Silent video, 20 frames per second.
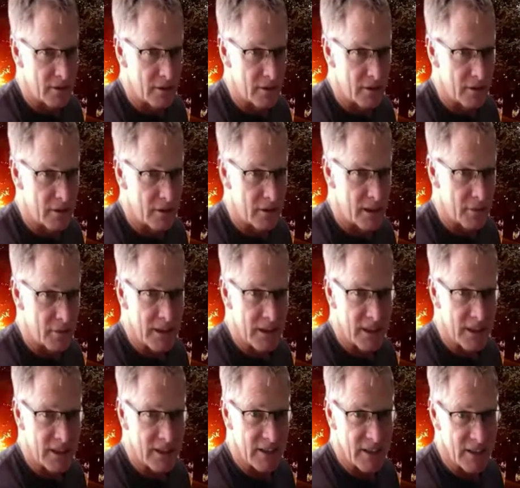Does that make
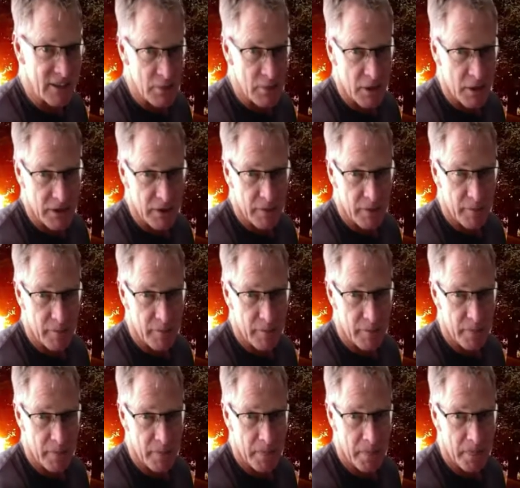sense to everybody?
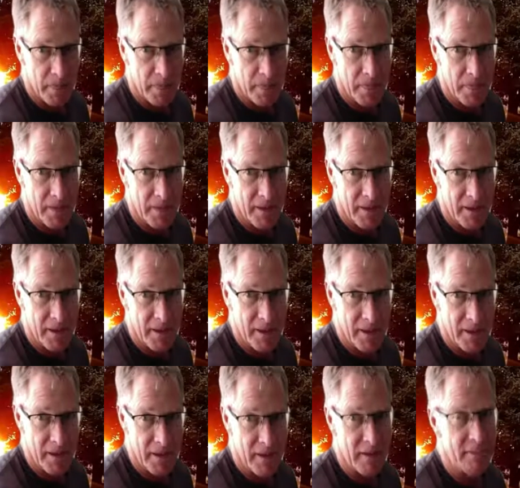
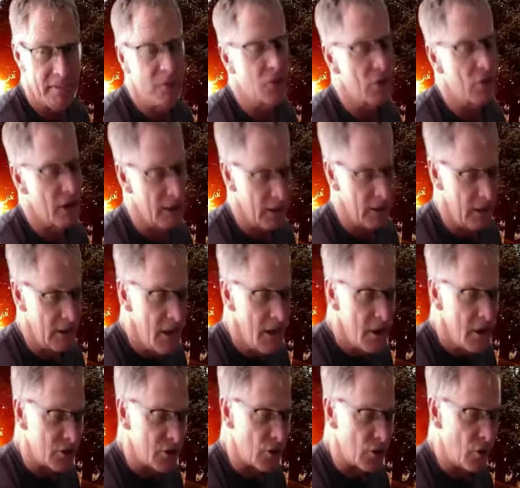Yeah, great.
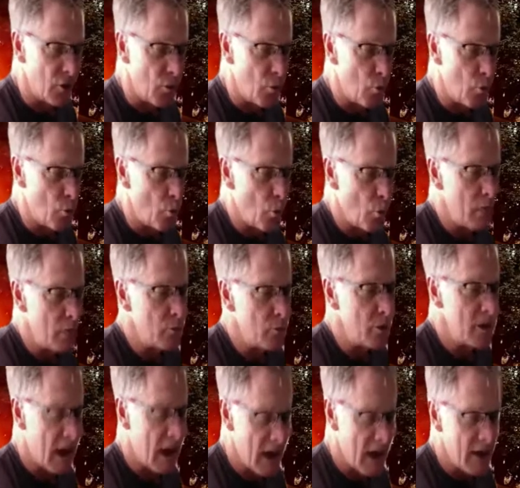So when we
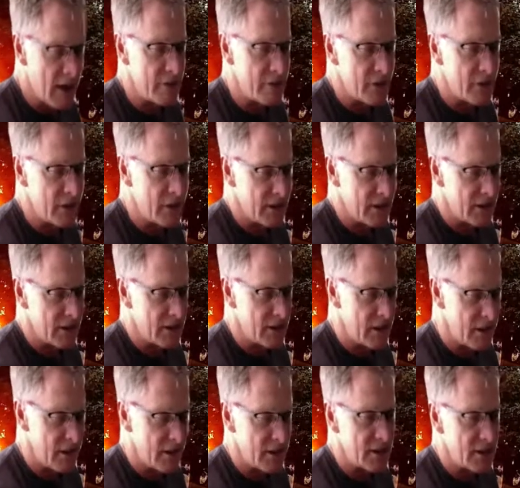have this
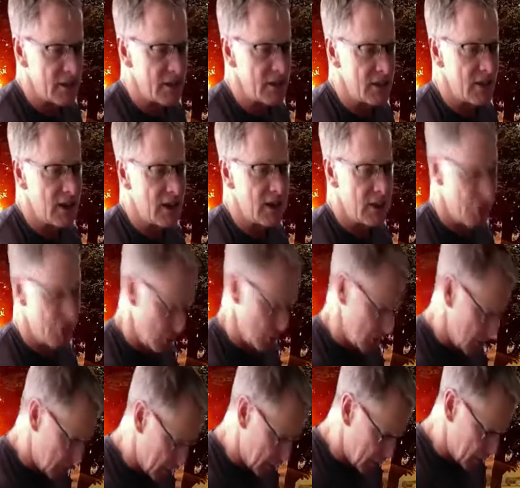is an indication
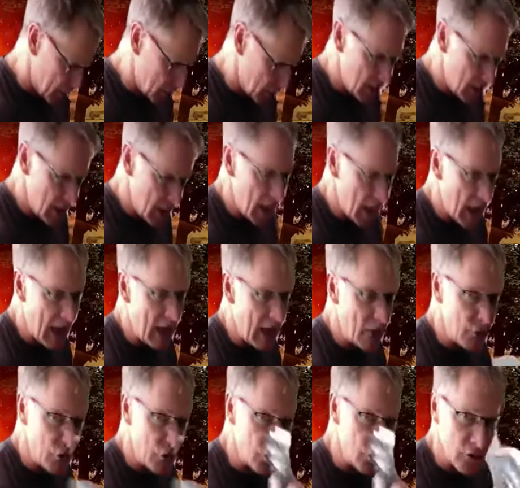about how
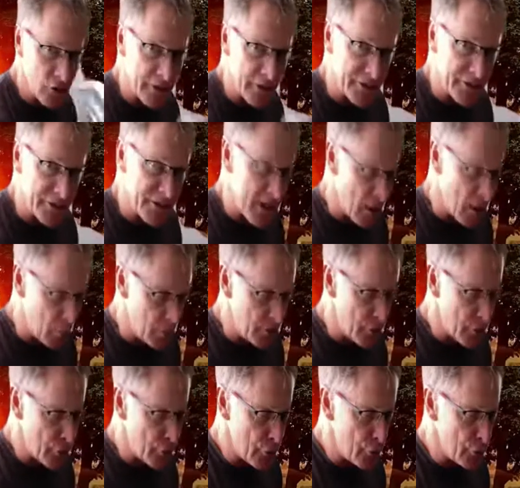you do this. Now, we
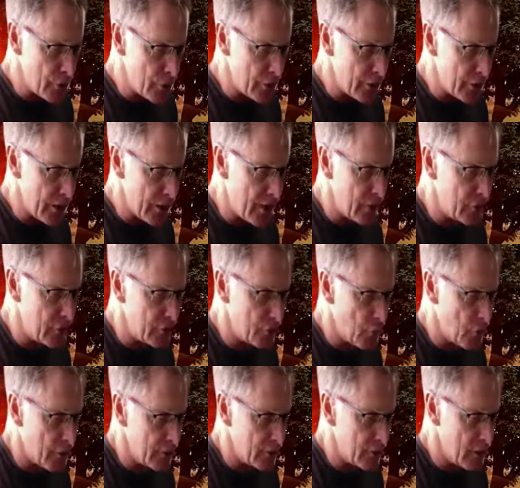know that there's
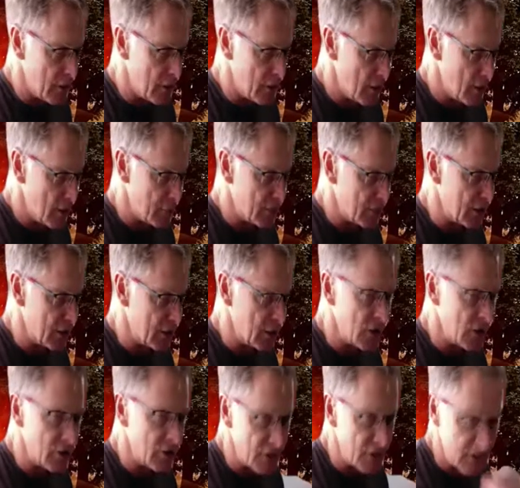one
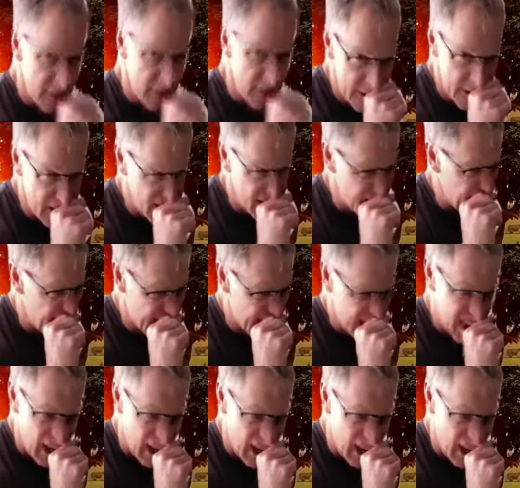particular disease that